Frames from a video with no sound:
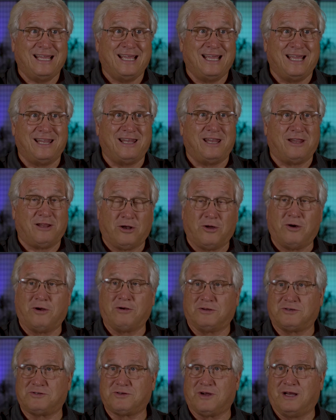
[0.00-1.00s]
And the Lord
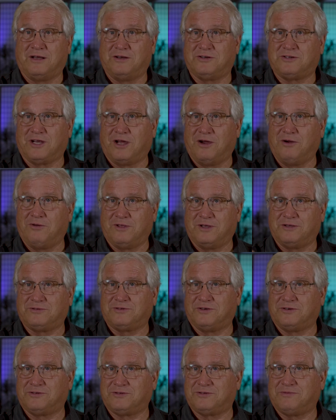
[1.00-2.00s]
was trying to show
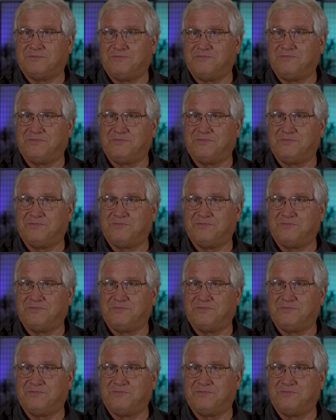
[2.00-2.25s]
this is